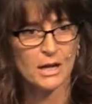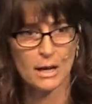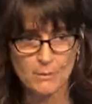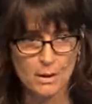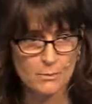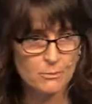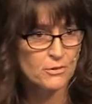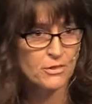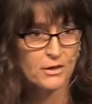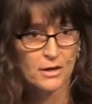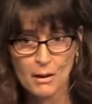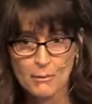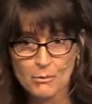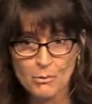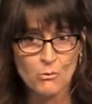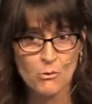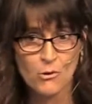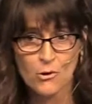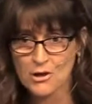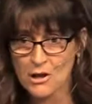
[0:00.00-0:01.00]
you come up with a
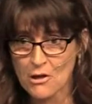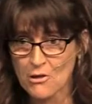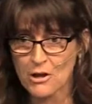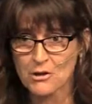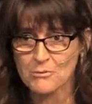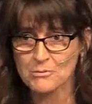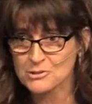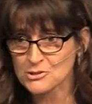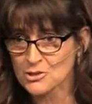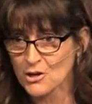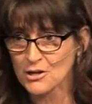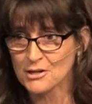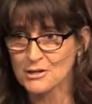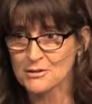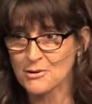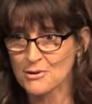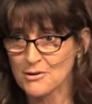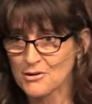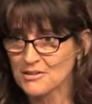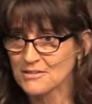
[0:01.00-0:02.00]
couple more now that I've been
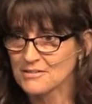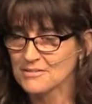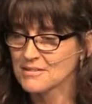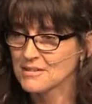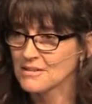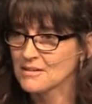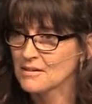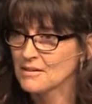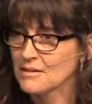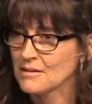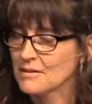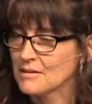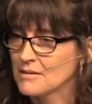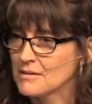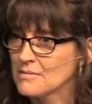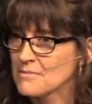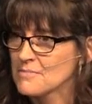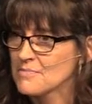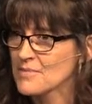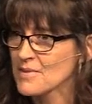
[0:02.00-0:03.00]
talking about it?
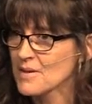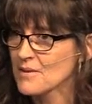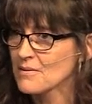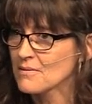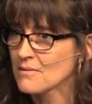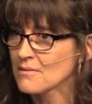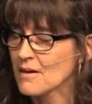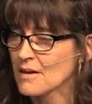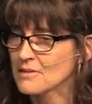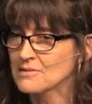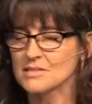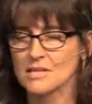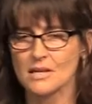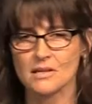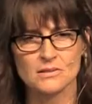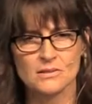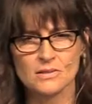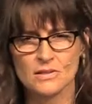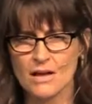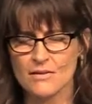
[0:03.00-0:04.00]
Yeah, and
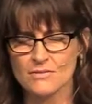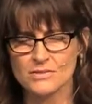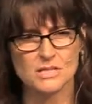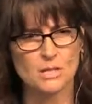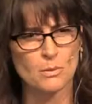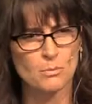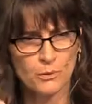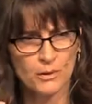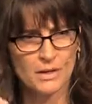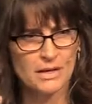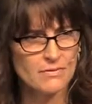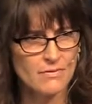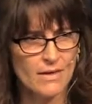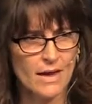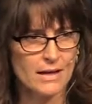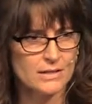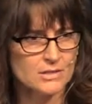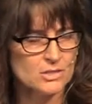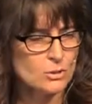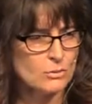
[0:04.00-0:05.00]
Satan loves to bring
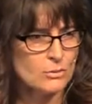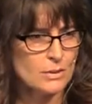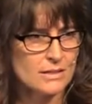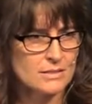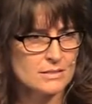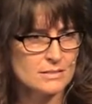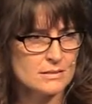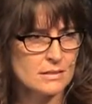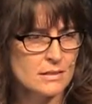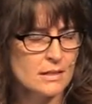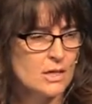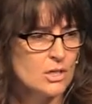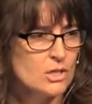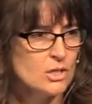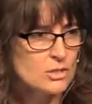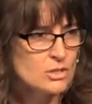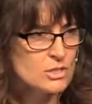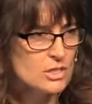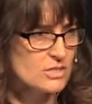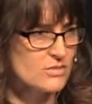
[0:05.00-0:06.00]
that to us.
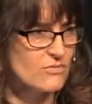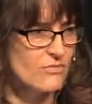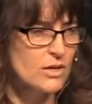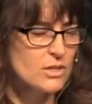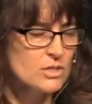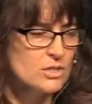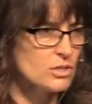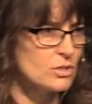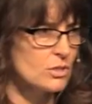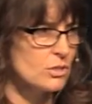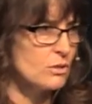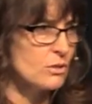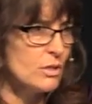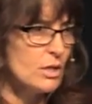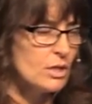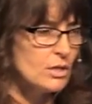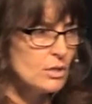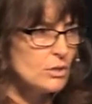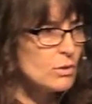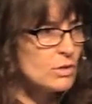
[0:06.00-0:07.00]
You're dysfunctional.
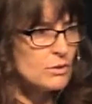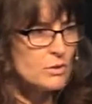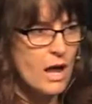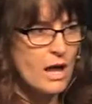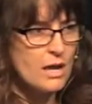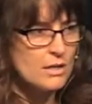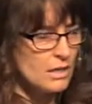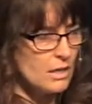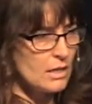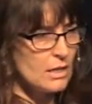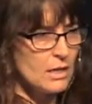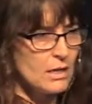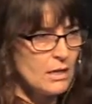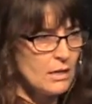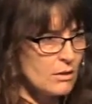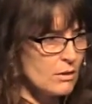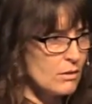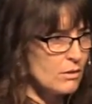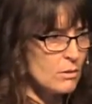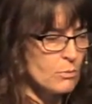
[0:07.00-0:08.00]
You are not
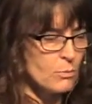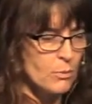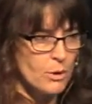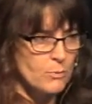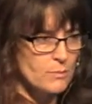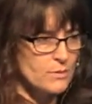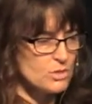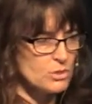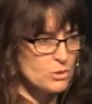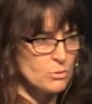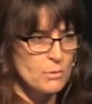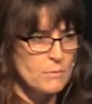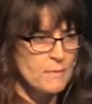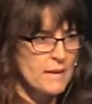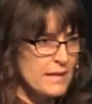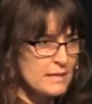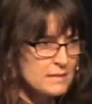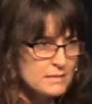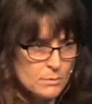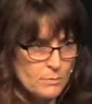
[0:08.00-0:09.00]
in the purpose you were
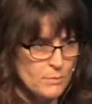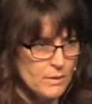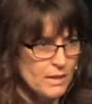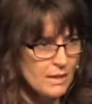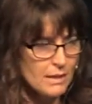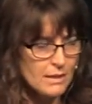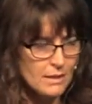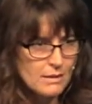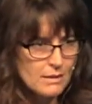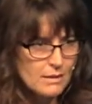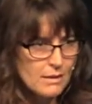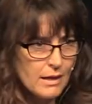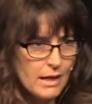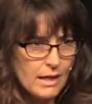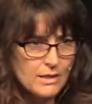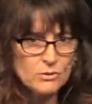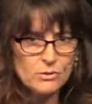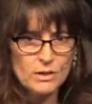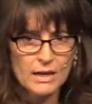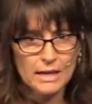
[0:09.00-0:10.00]
made to be,
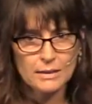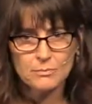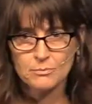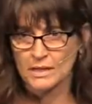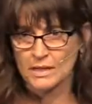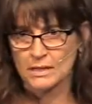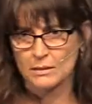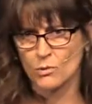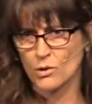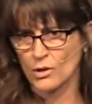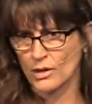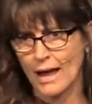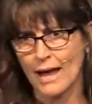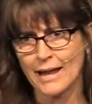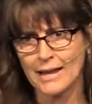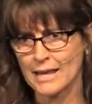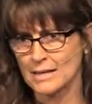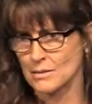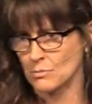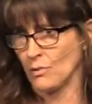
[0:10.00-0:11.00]
and you can't be anymore.
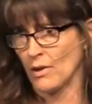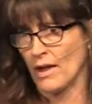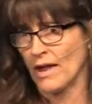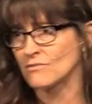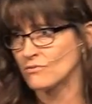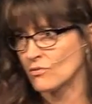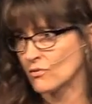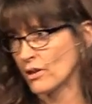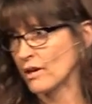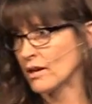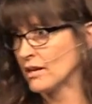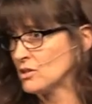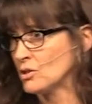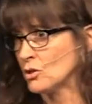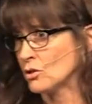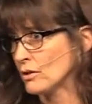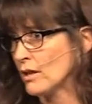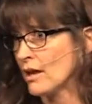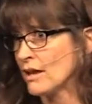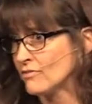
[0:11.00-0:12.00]
God had a plan for li
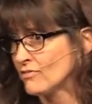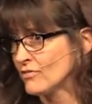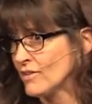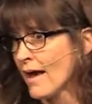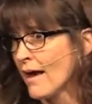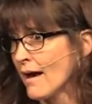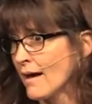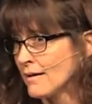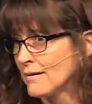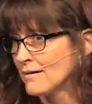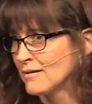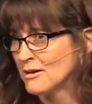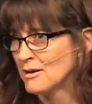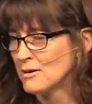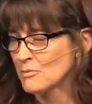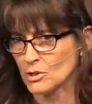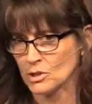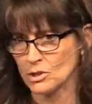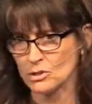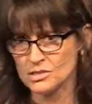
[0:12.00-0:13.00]
your life, yeah,
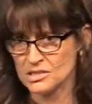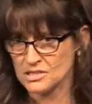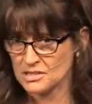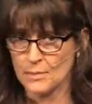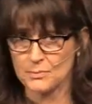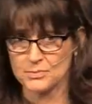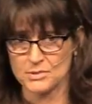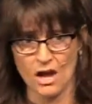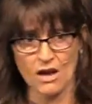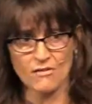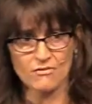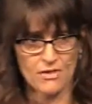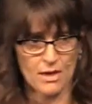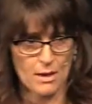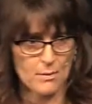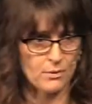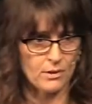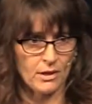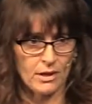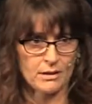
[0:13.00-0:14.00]
but you stepped off
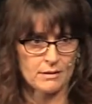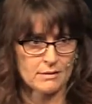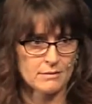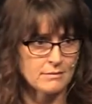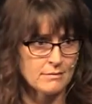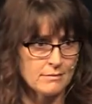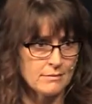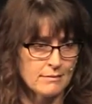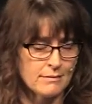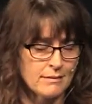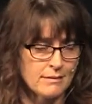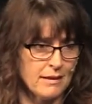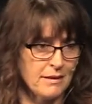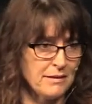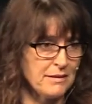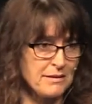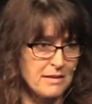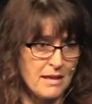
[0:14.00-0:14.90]
that plan, and